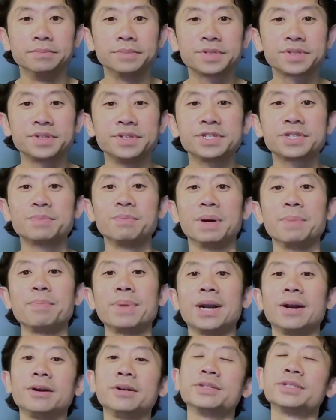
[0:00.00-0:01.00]
Since my
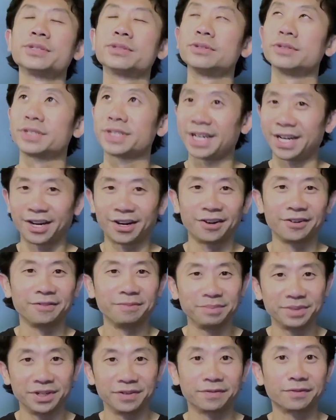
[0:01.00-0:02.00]
parents took care
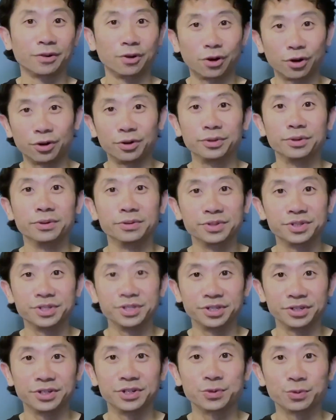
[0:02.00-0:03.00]
of me for all those
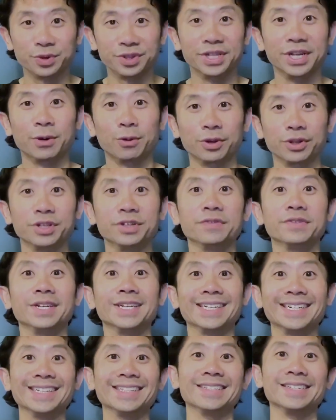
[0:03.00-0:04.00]
years when they were
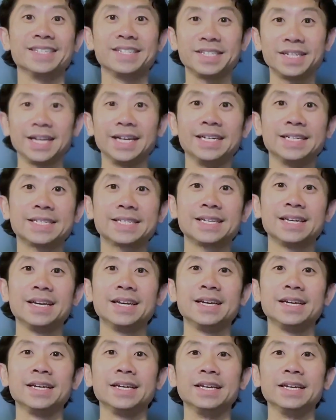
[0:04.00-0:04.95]
living in the States,